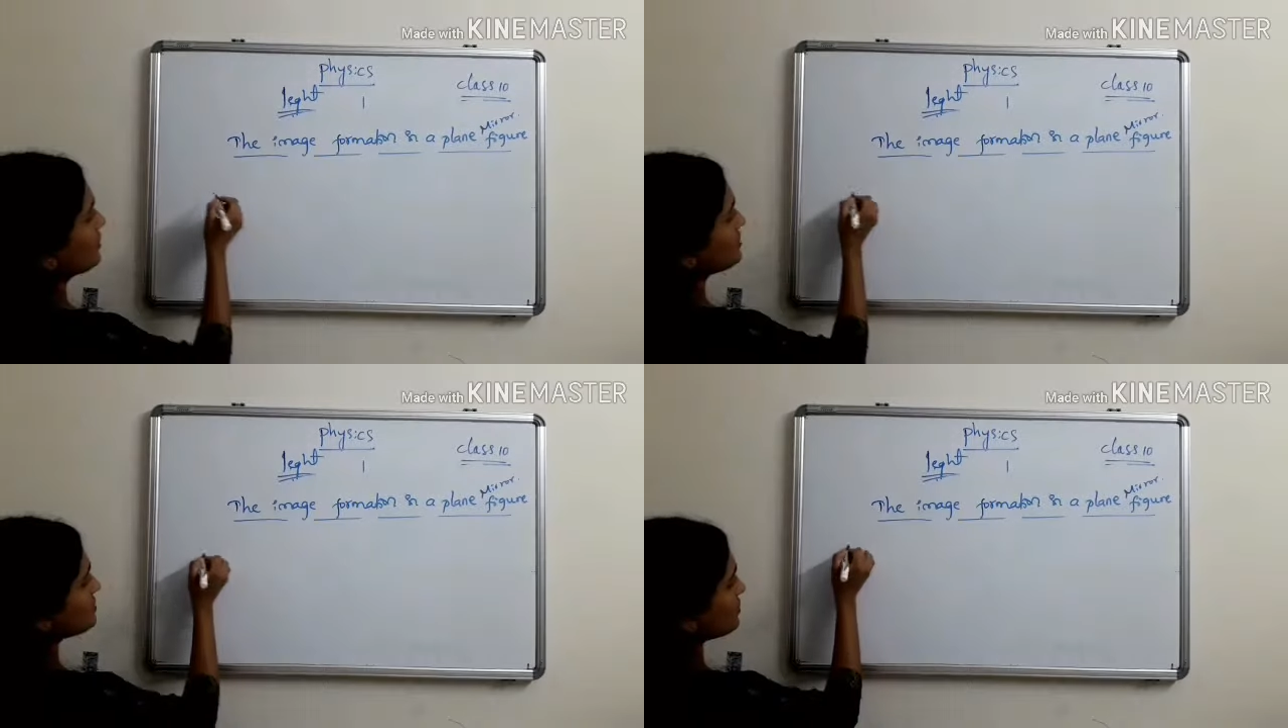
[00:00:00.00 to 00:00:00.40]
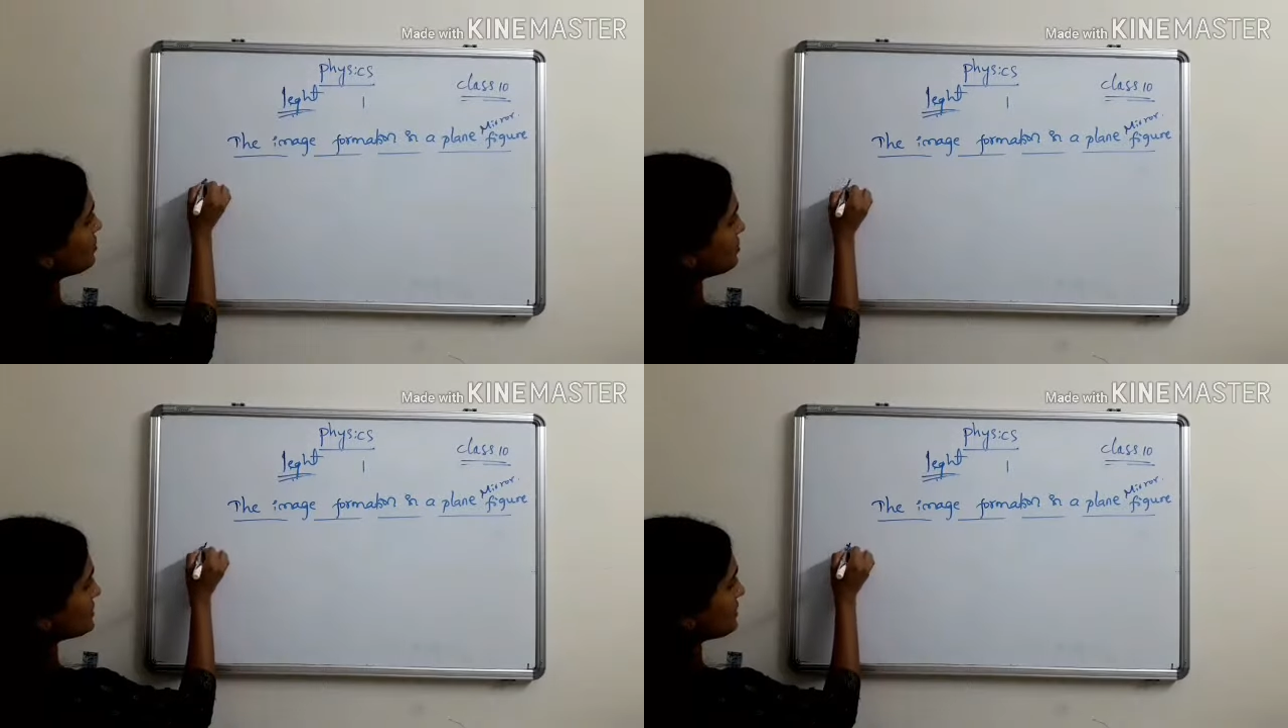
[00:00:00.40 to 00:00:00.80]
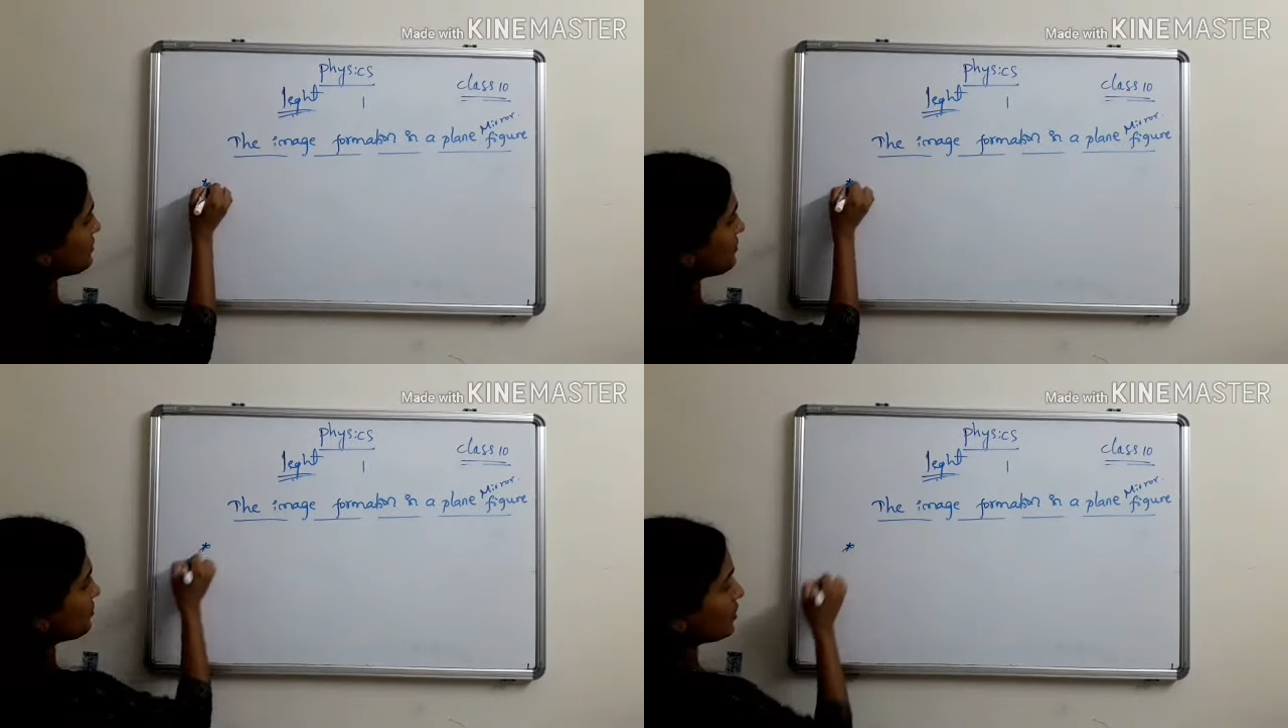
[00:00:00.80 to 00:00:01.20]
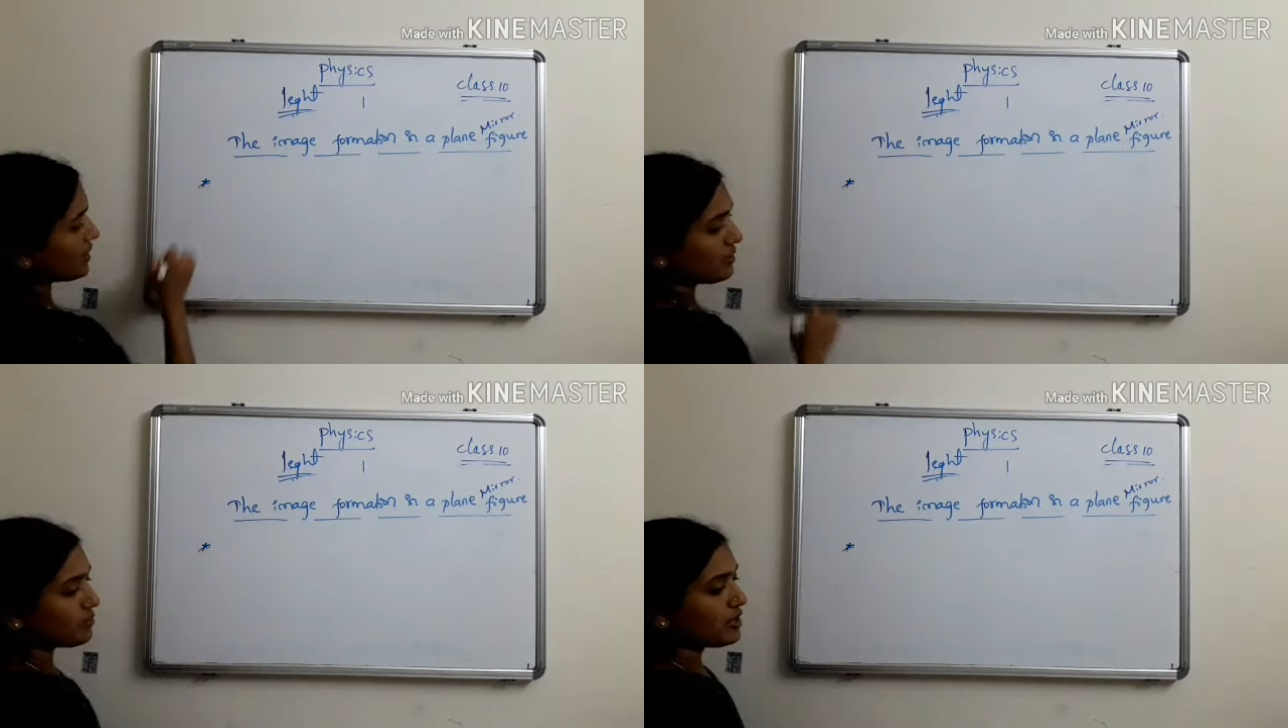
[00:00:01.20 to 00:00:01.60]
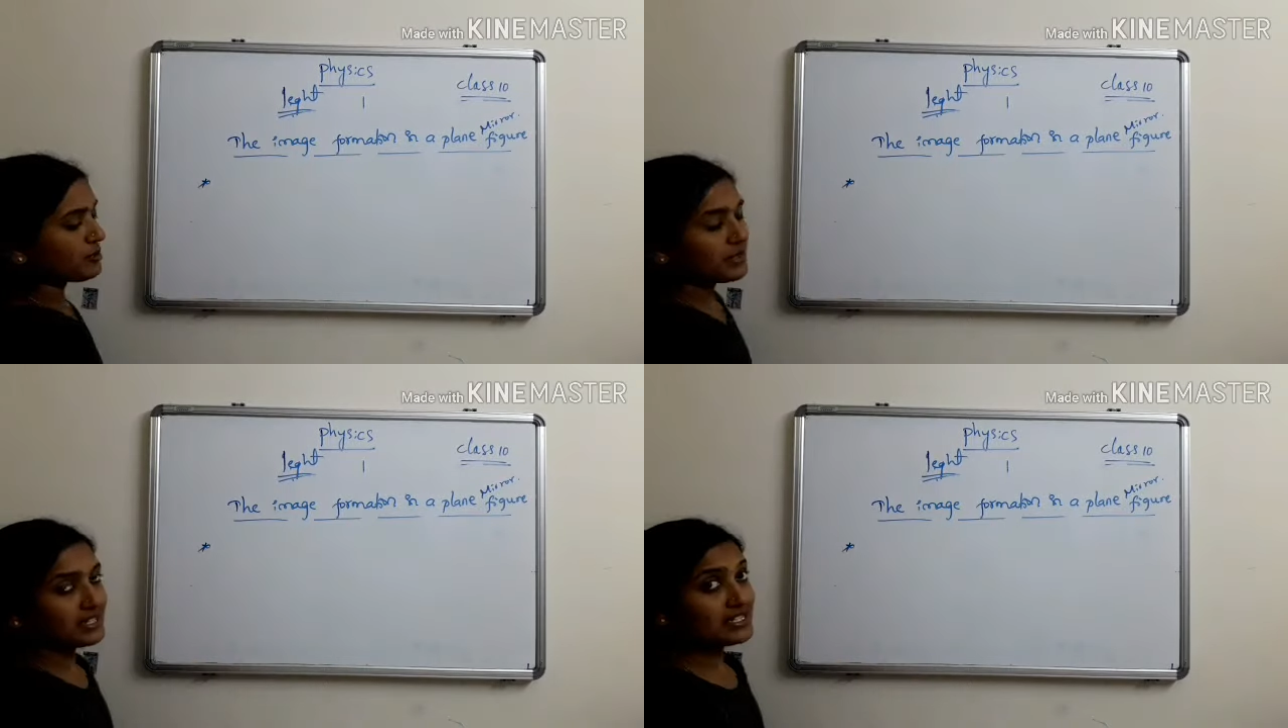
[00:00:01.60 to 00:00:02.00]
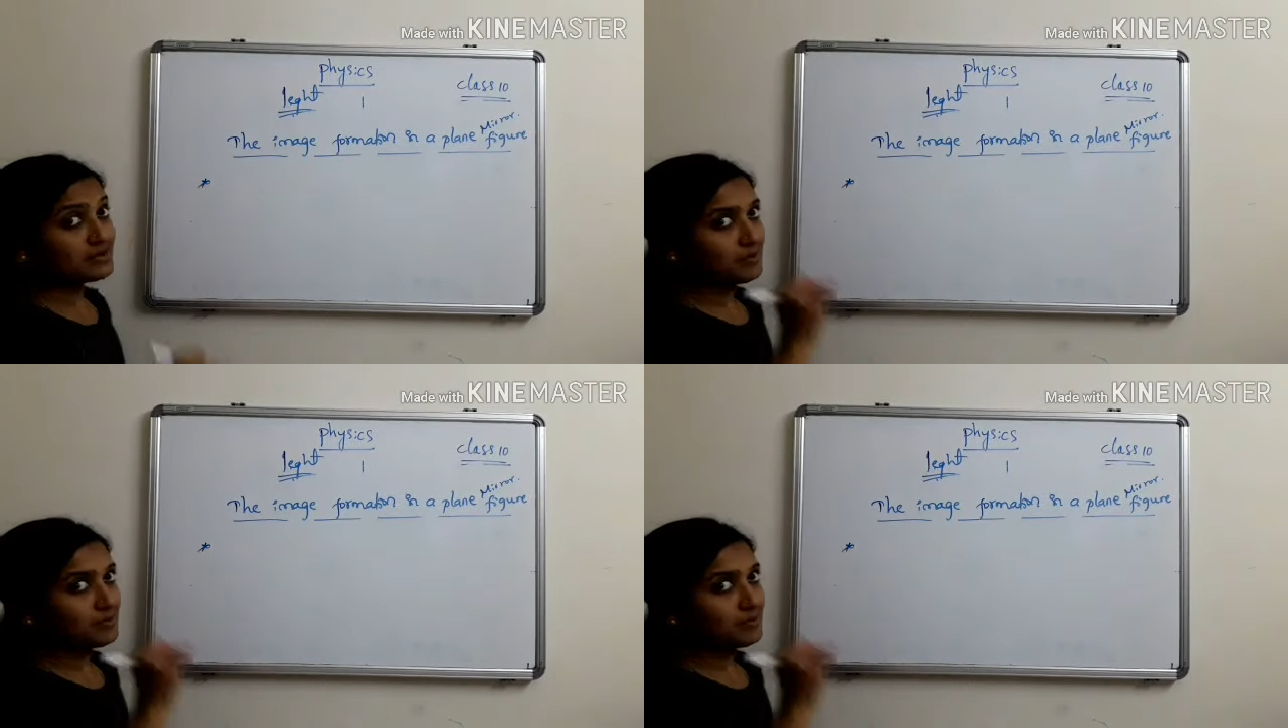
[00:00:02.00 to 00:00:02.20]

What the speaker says: So, some important properties.